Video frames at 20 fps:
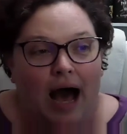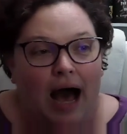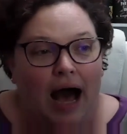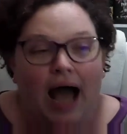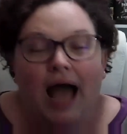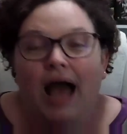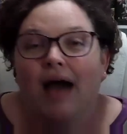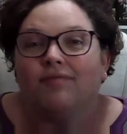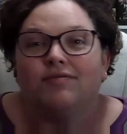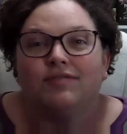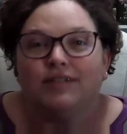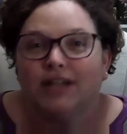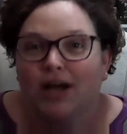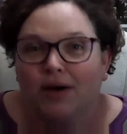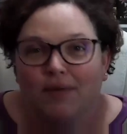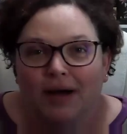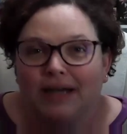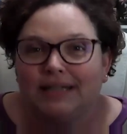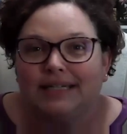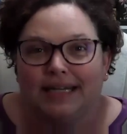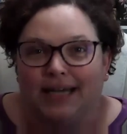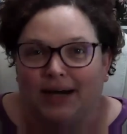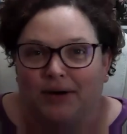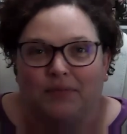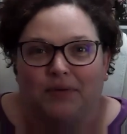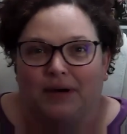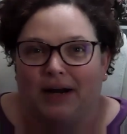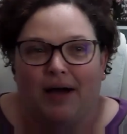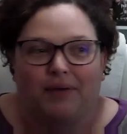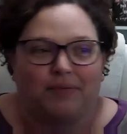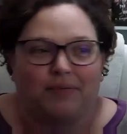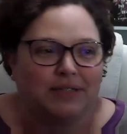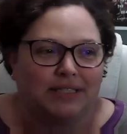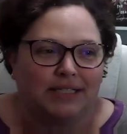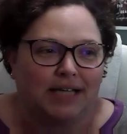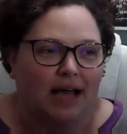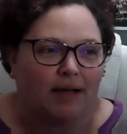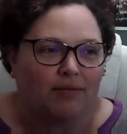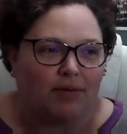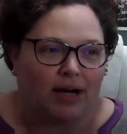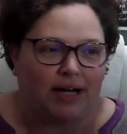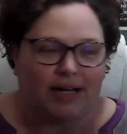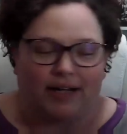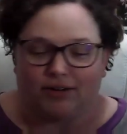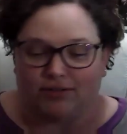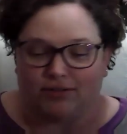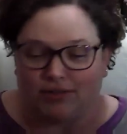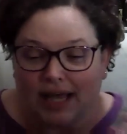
I have no idea what I would say right here.